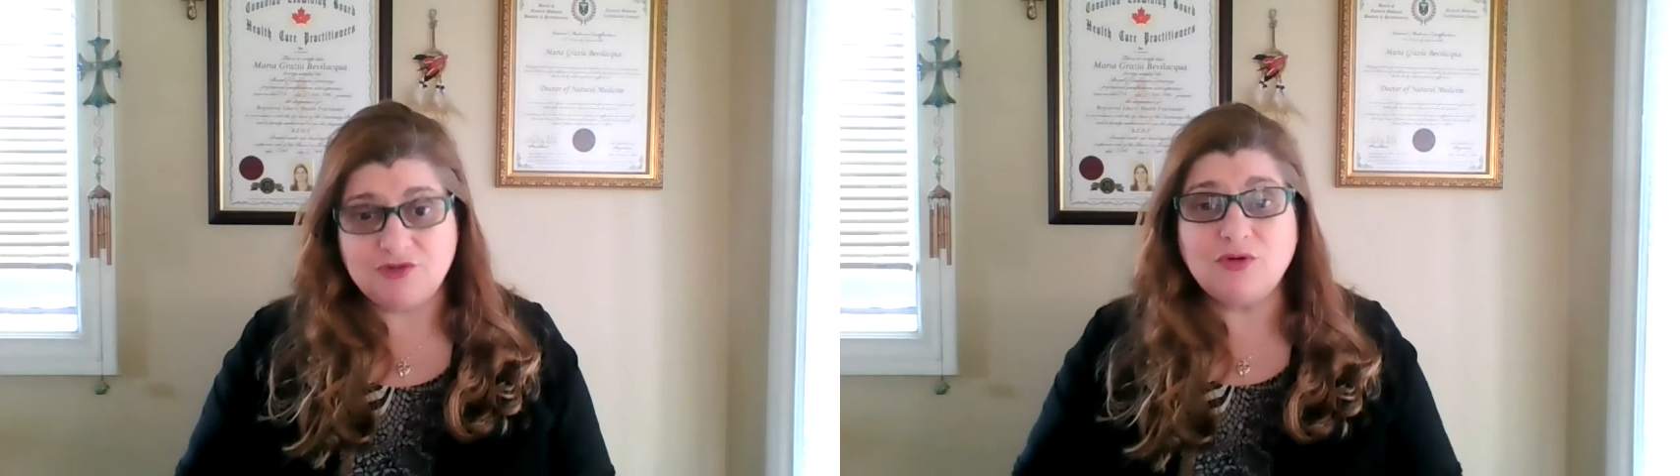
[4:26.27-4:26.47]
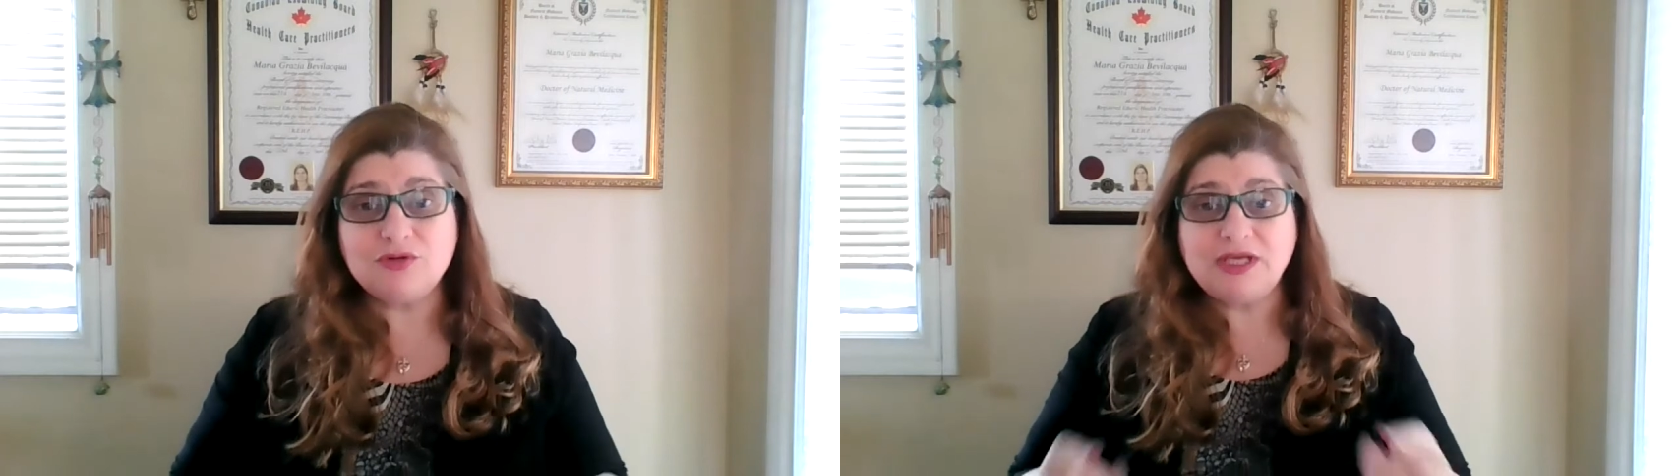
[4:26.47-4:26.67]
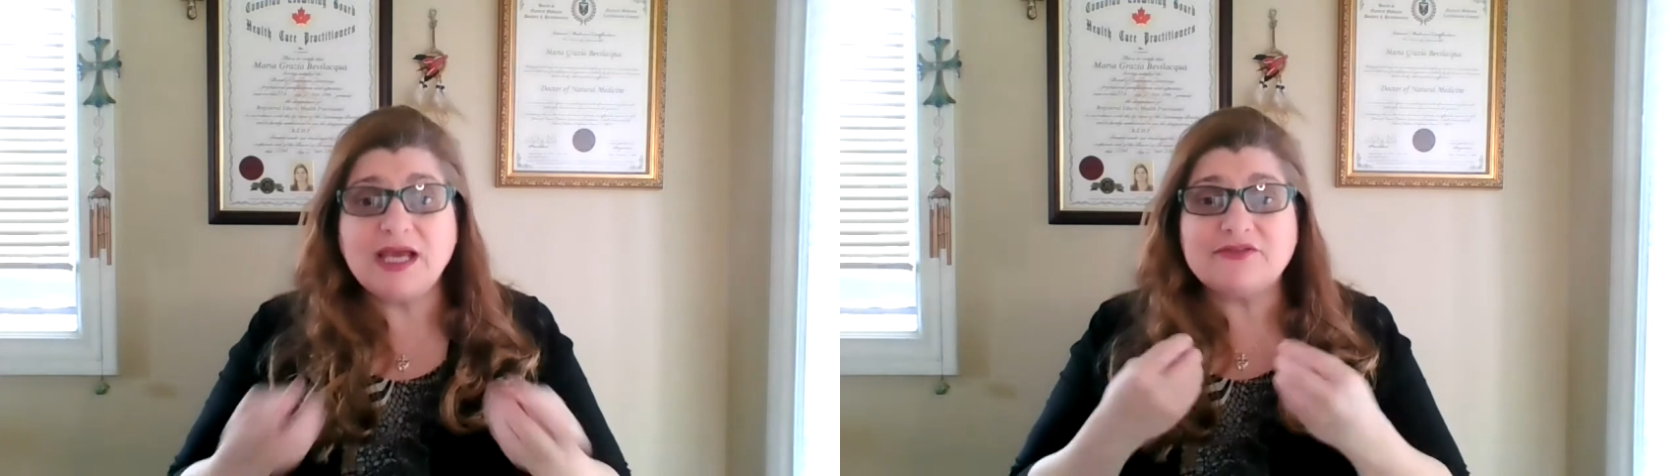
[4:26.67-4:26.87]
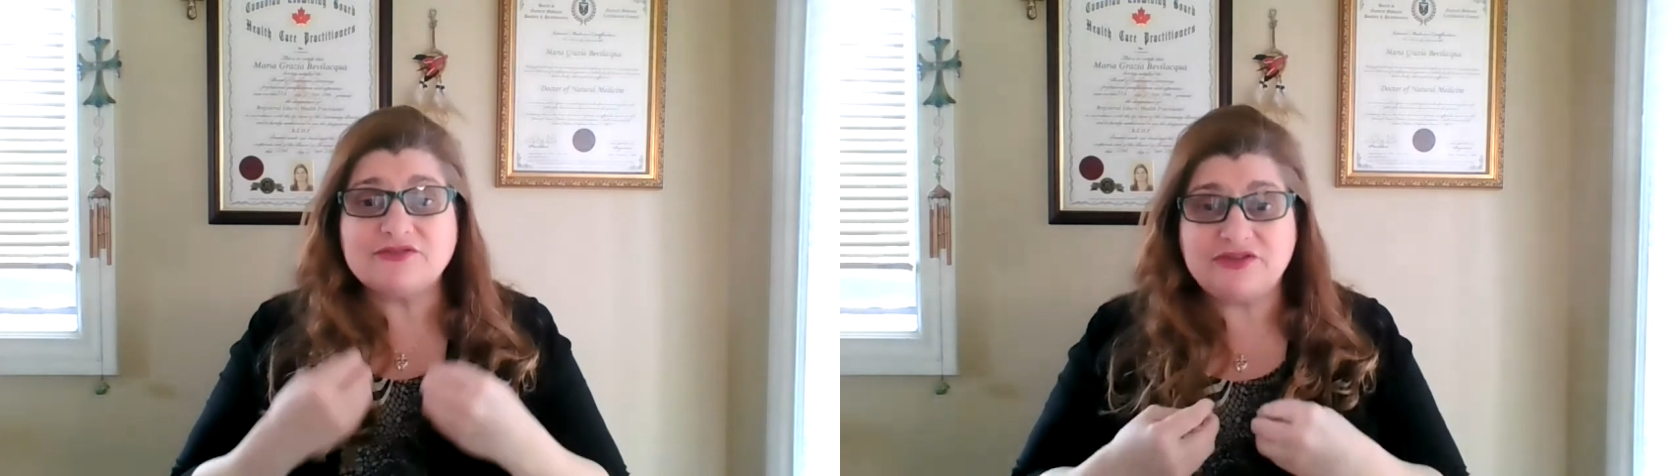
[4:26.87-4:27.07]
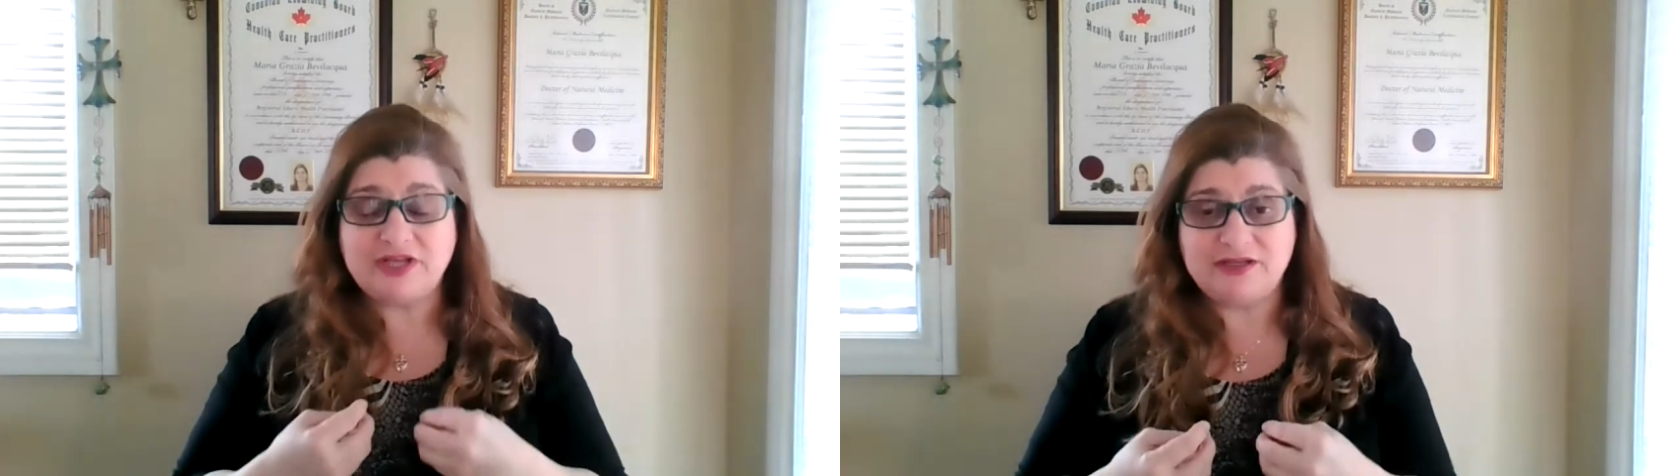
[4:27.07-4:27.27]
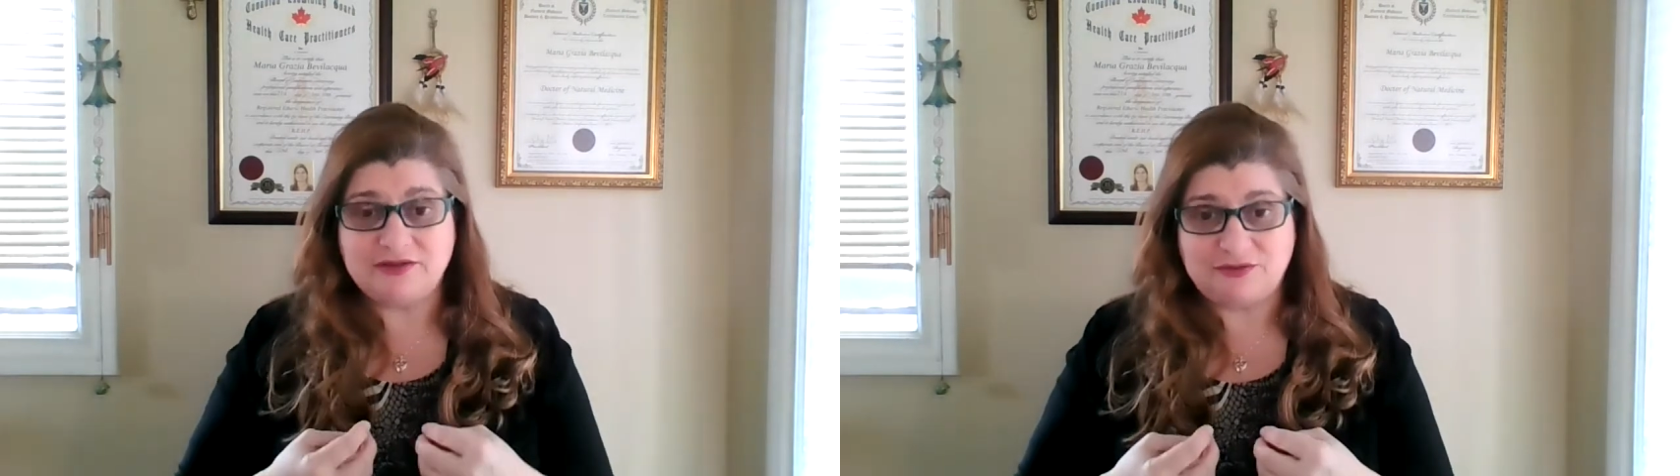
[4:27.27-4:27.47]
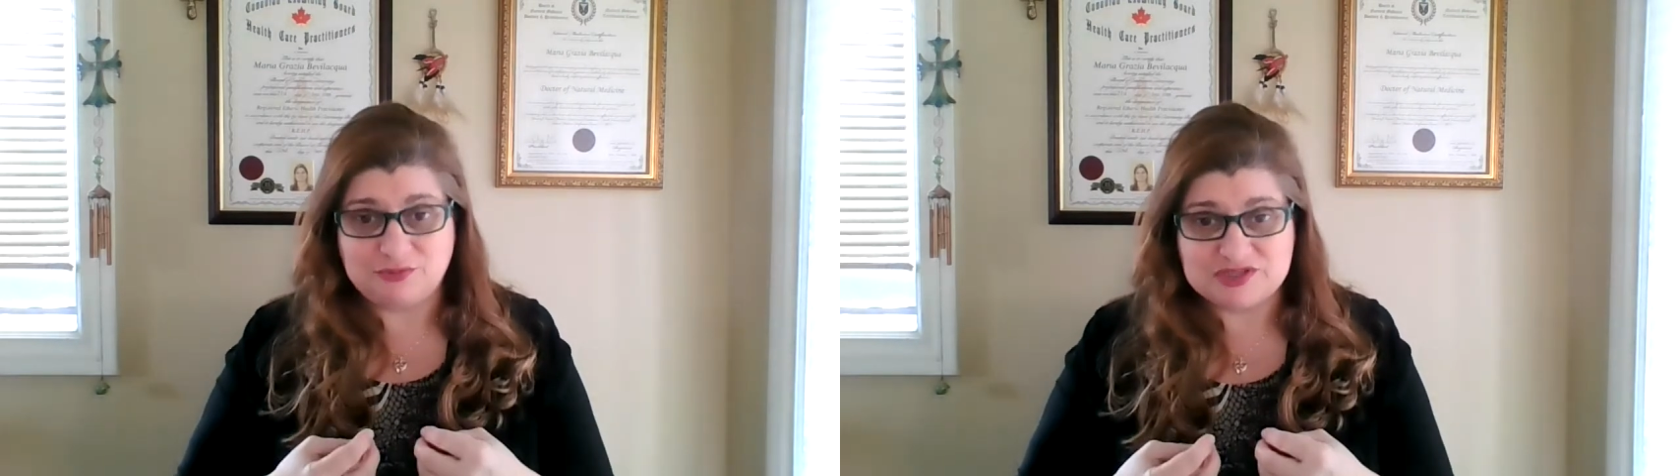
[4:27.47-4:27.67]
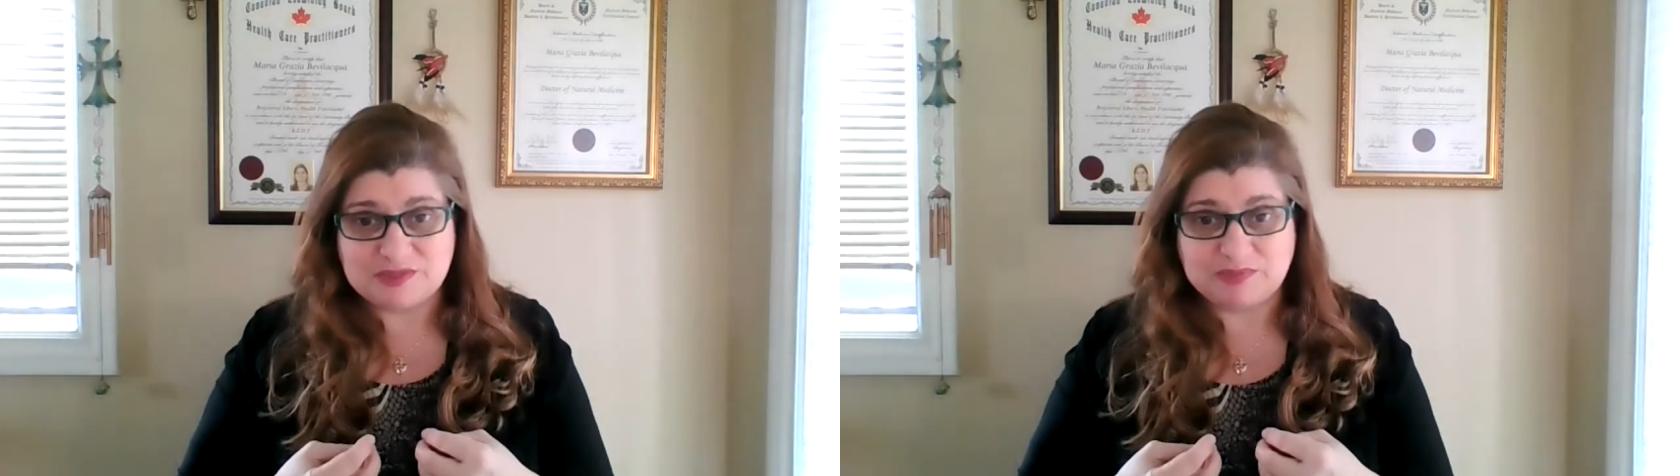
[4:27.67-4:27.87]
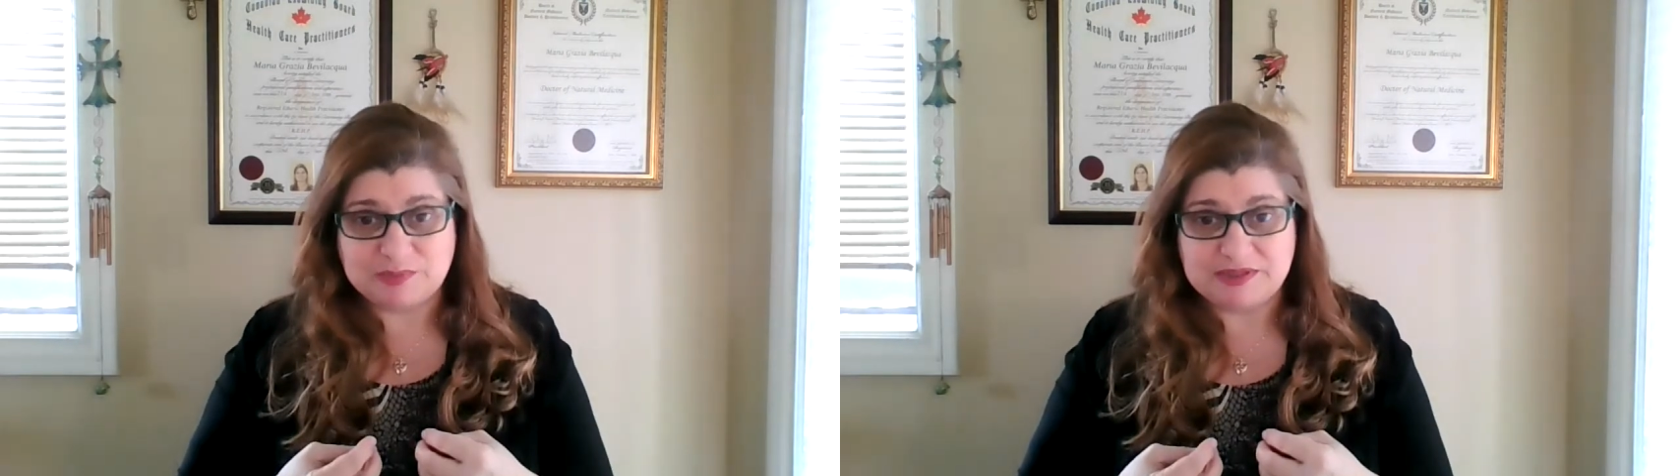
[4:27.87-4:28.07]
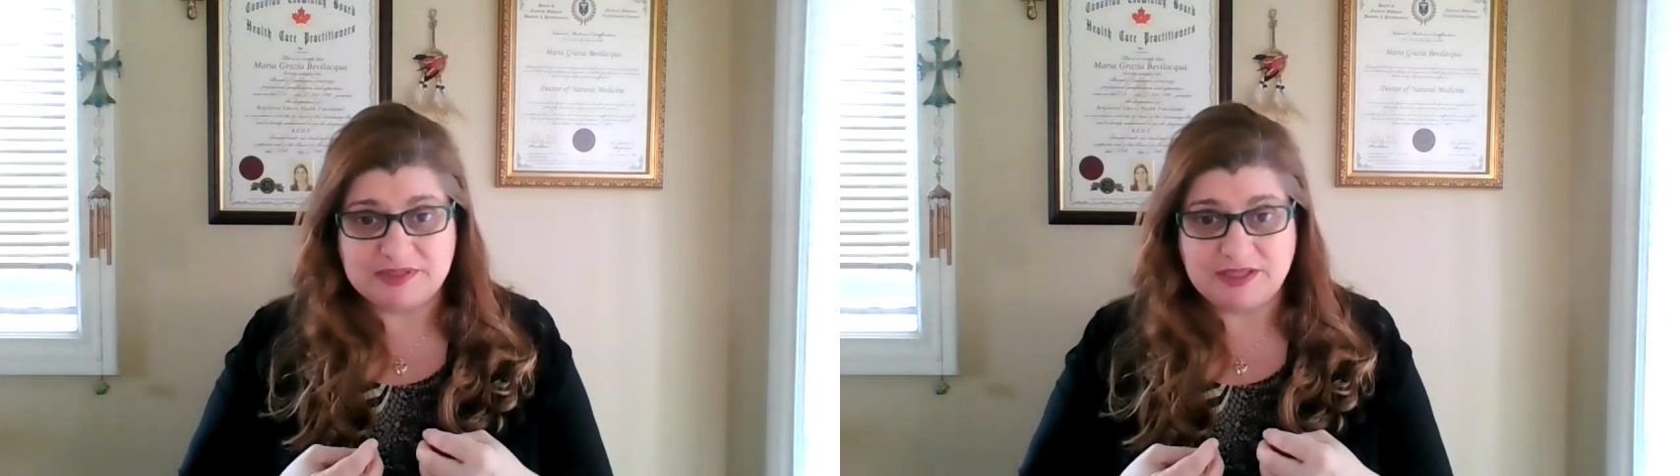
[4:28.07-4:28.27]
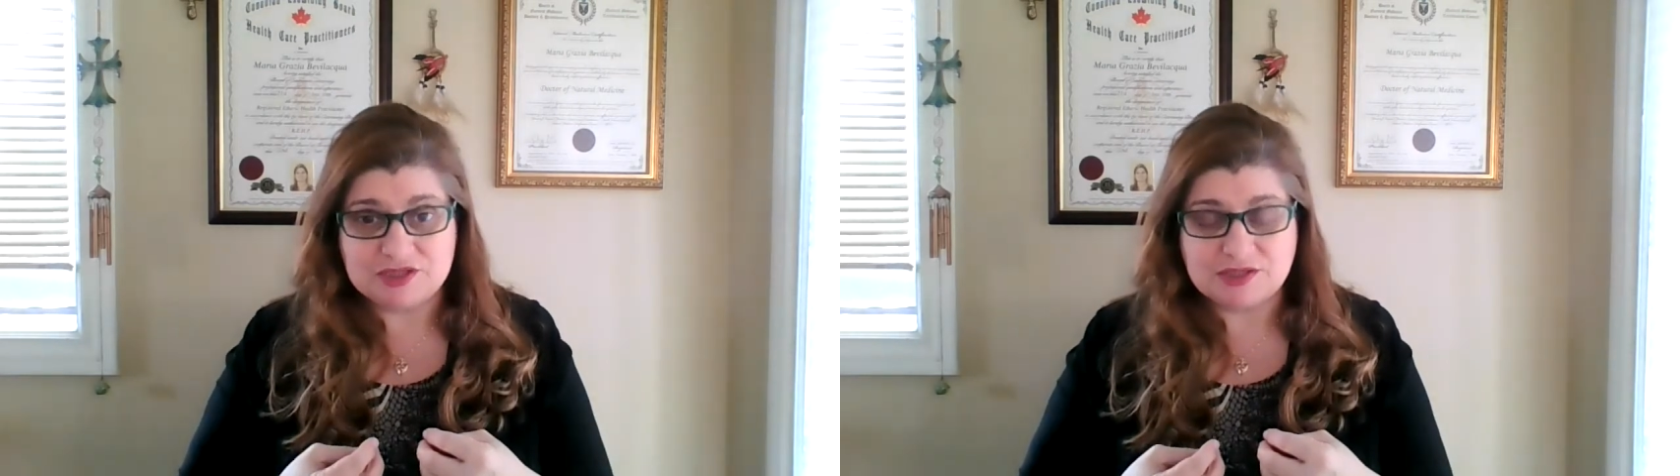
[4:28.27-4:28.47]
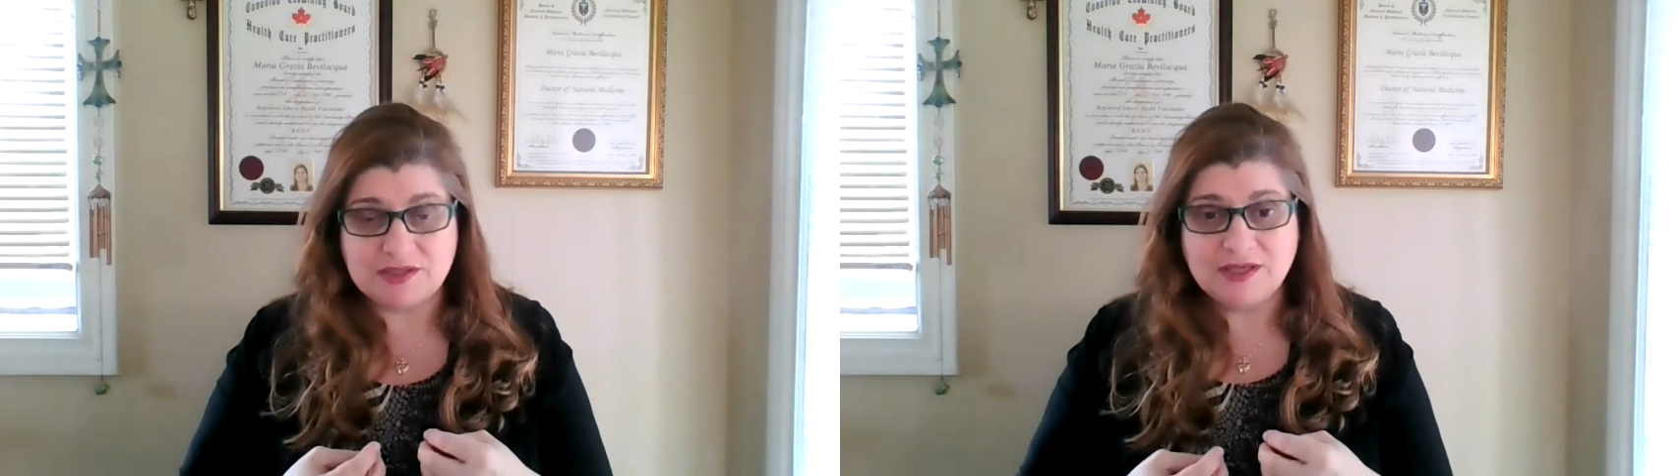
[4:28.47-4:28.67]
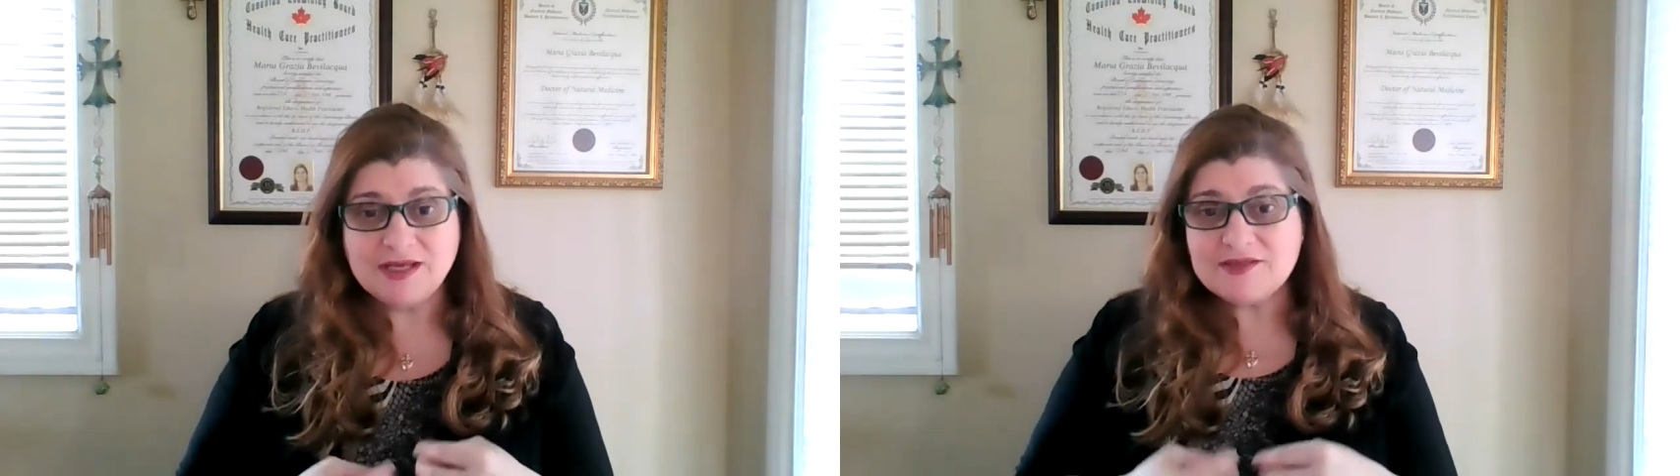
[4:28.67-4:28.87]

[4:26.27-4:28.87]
You only have to take it through supplementation.